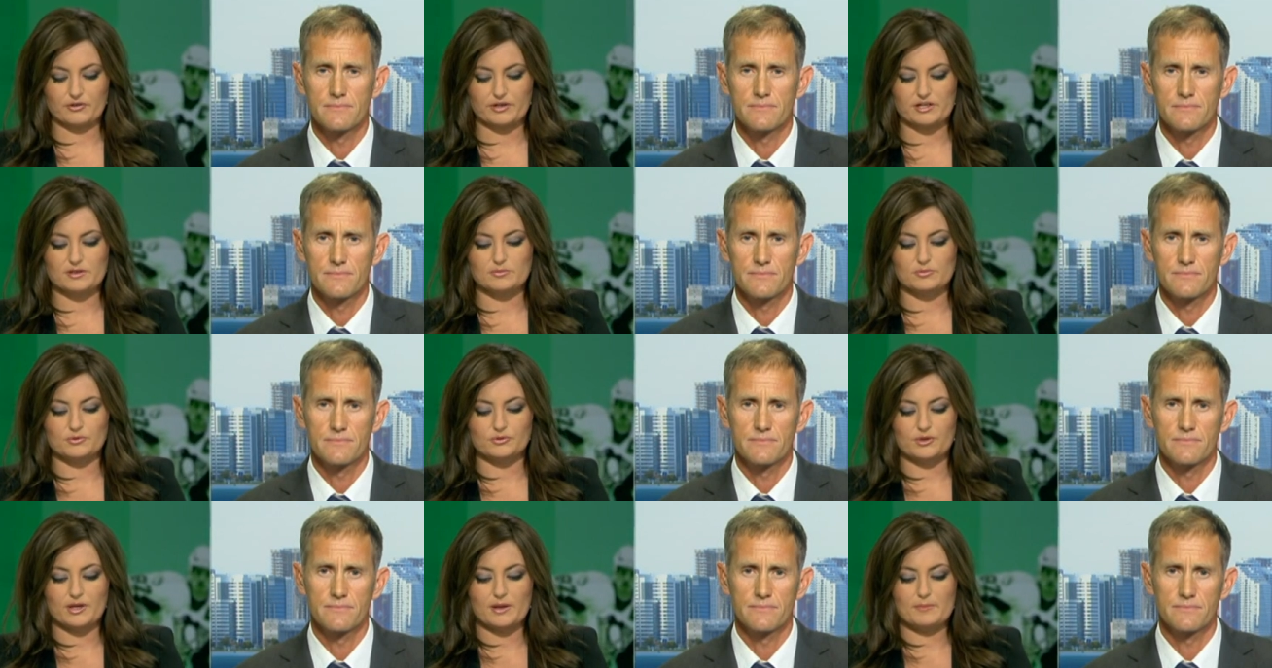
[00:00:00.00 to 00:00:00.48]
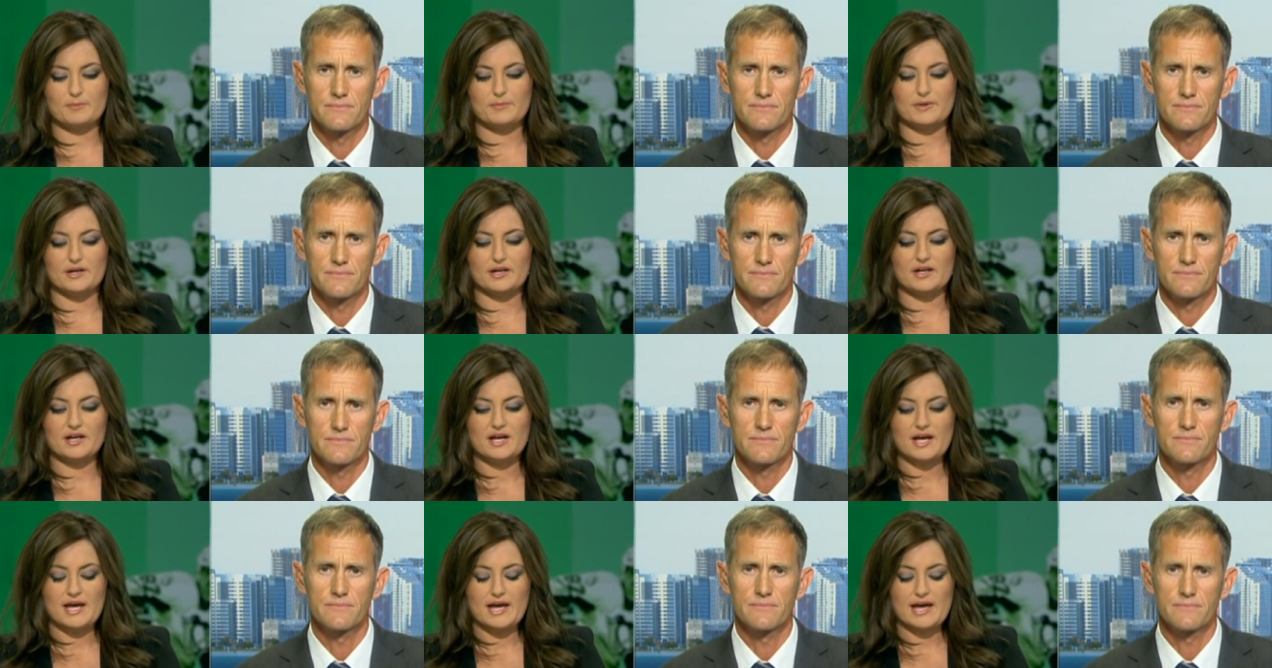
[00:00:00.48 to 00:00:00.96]
Speaker 1: an incredible
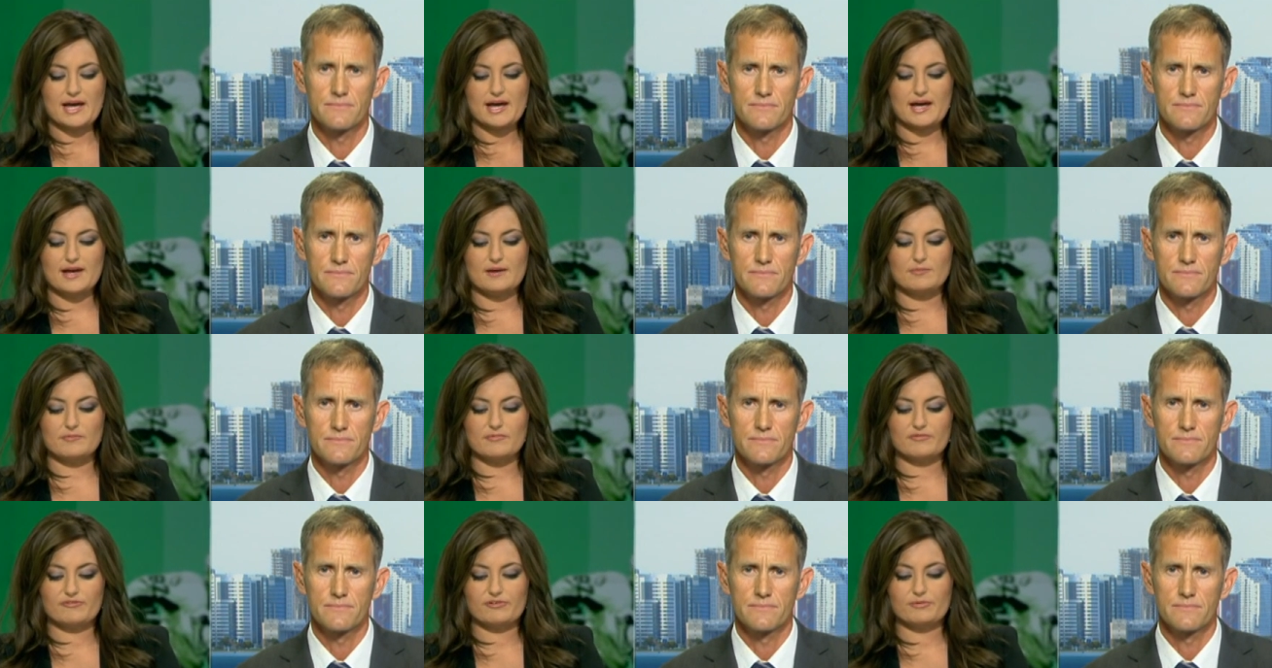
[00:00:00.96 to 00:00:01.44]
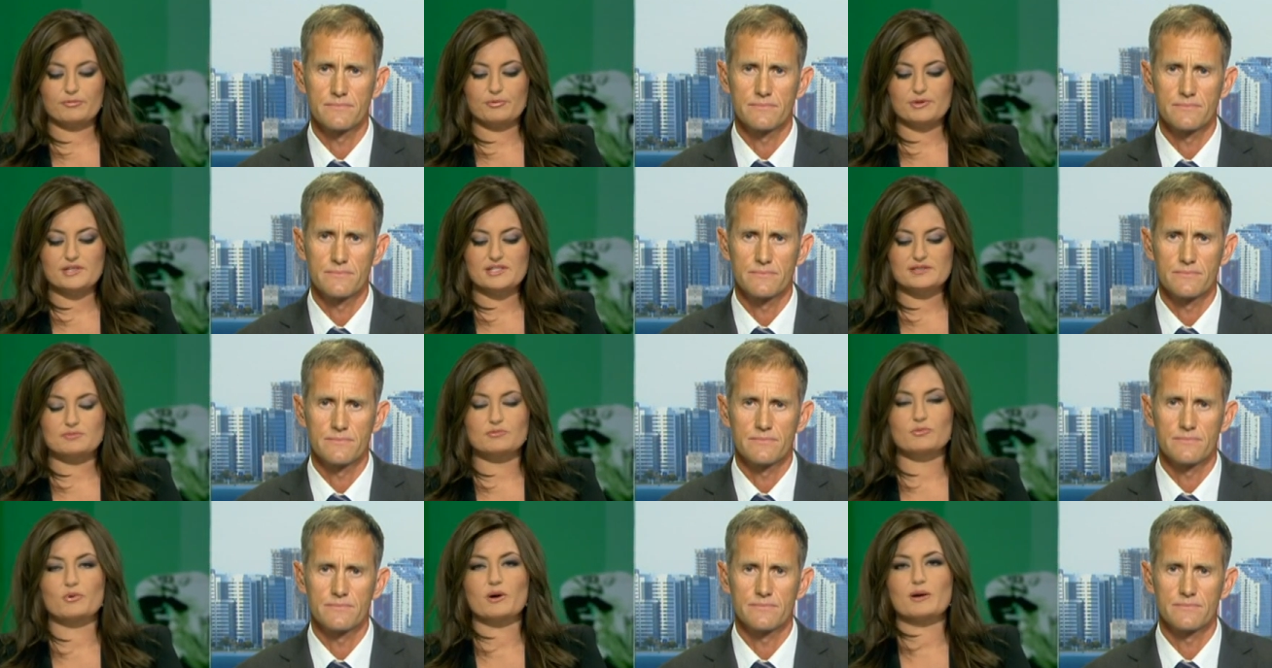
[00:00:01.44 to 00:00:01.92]
number. Um,
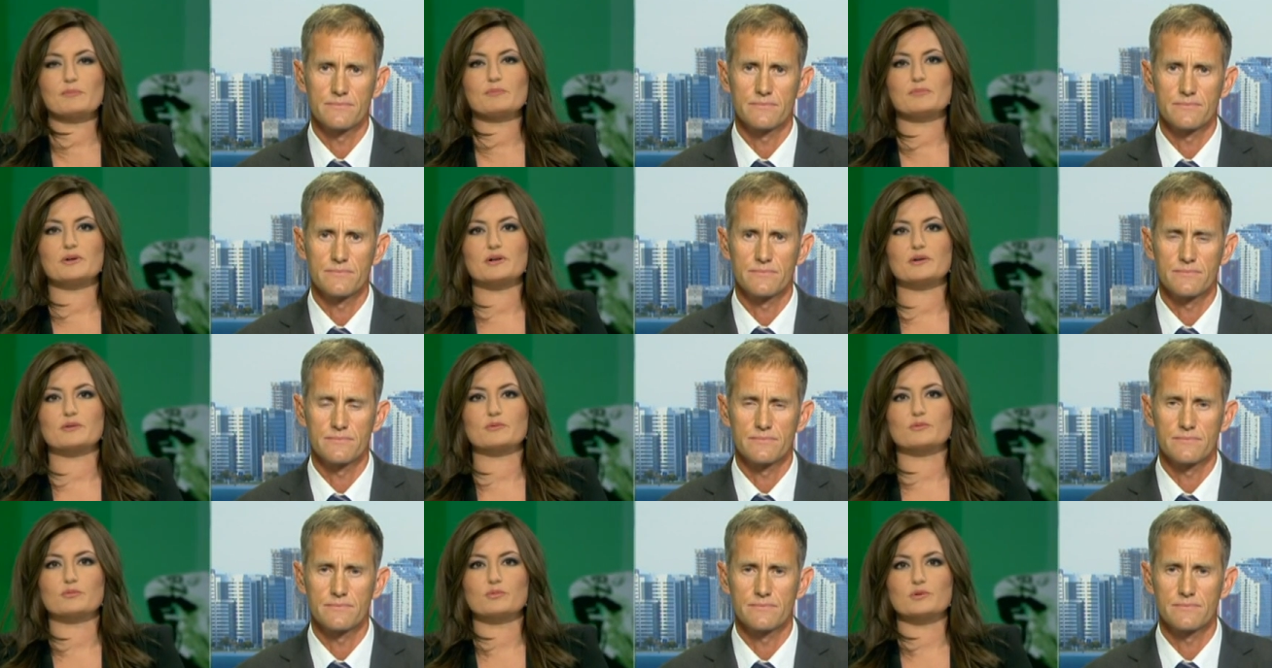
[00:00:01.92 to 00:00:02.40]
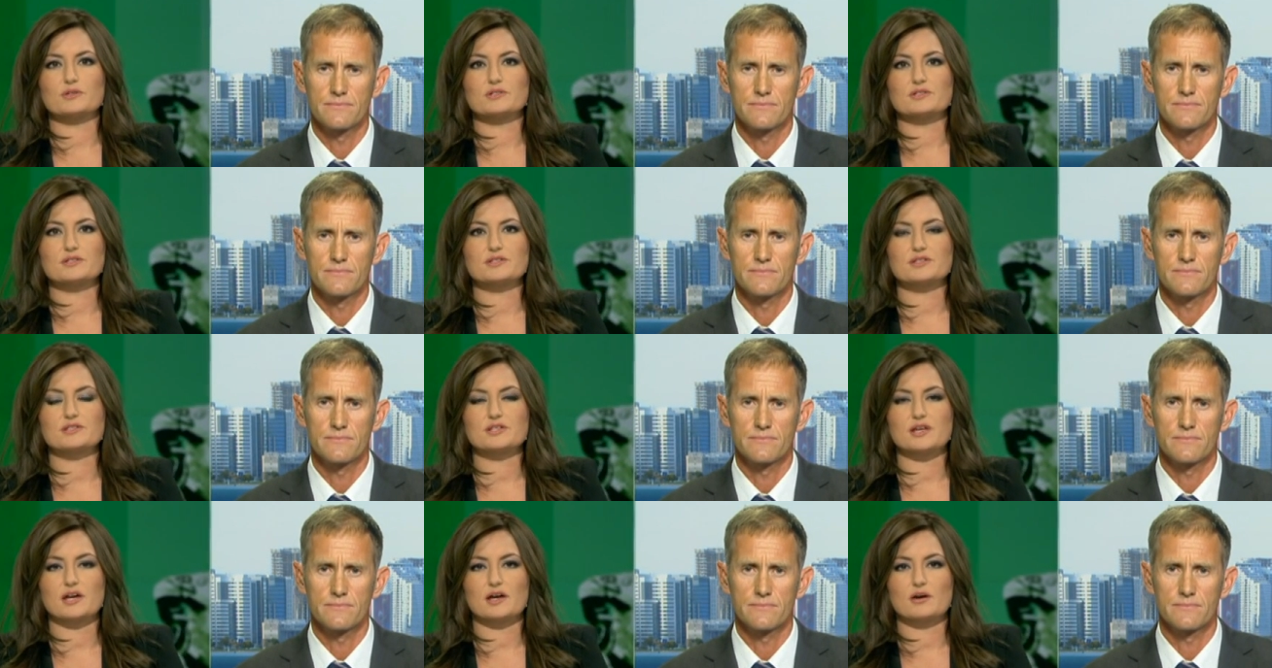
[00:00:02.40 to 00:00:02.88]
Fabrice Muamba
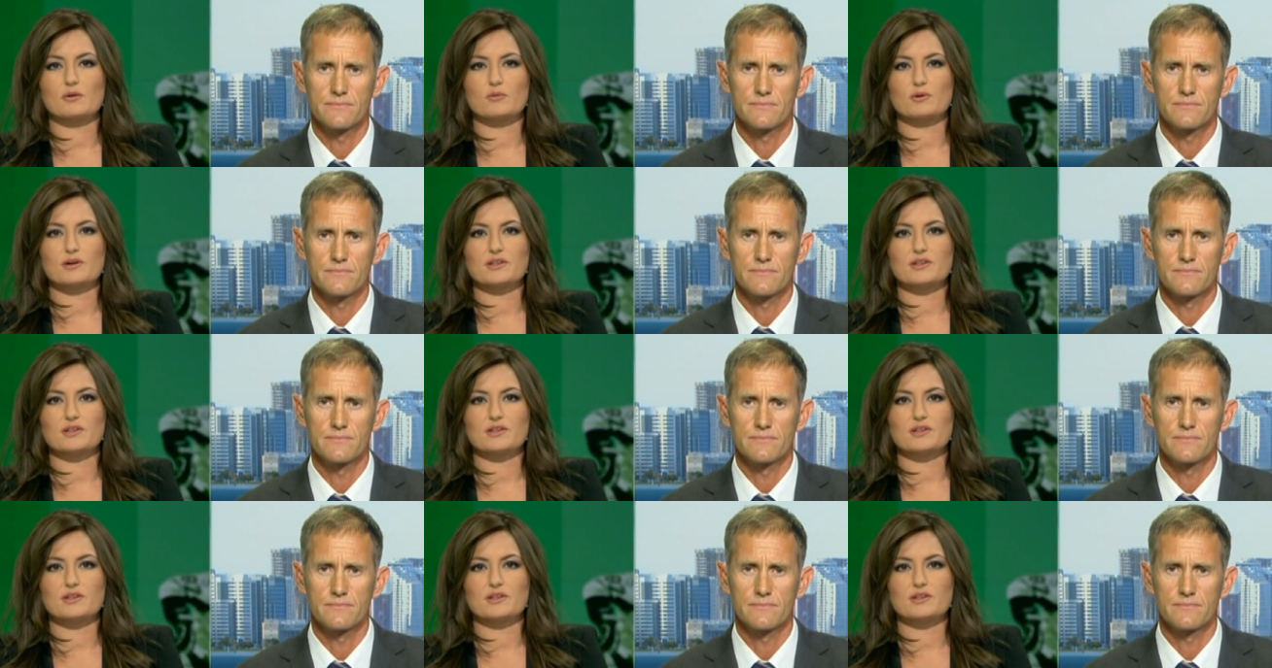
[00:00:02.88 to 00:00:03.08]
was uh,